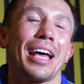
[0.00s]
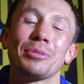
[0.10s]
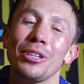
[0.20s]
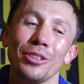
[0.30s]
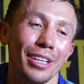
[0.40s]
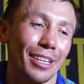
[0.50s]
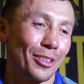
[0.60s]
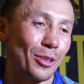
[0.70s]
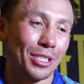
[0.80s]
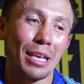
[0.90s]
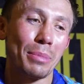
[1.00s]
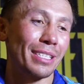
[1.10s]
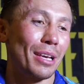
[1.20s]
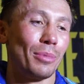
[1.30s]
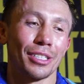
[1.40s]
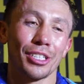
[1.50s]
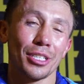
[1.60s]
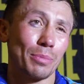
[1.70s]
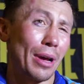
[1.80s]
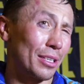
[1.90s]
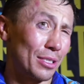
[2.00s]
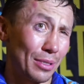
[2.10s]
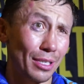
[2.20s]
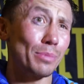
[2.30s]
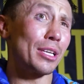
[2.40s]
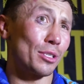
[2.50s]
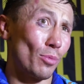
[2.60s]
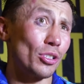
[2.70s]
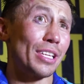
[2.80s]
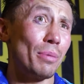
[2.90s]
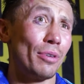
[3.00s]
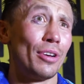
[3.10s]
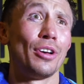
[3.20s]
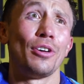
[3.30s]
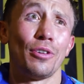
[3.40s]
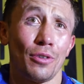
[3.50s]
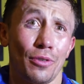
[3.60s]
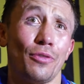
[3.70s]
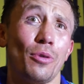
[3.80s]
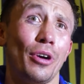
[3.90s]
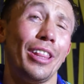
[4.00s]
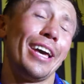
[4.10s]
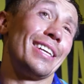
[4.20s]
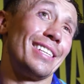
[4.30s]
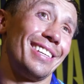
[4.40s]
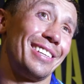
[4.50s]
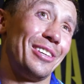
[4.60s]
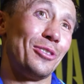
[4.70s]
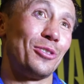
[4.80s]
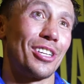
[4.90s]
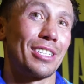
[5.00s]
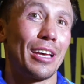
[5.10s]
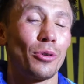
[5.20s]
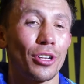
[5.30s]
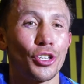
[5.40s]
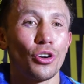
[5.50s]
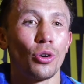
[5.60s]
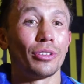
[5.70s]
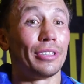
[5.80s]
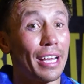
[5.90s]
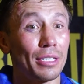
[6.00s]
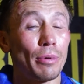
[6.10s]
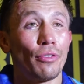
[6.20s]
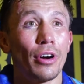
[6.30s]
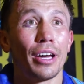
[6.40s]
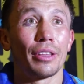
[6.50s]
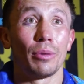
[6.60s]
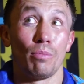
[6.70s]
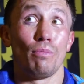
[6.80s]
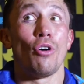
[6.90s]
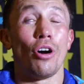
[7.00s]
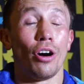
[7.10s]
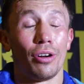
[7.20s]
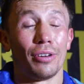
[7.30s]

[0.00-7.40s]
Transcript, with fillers: Absolutely. you know, step by step. Like this is my this is my small step for my legacy. You know, just I want to show next my fight more.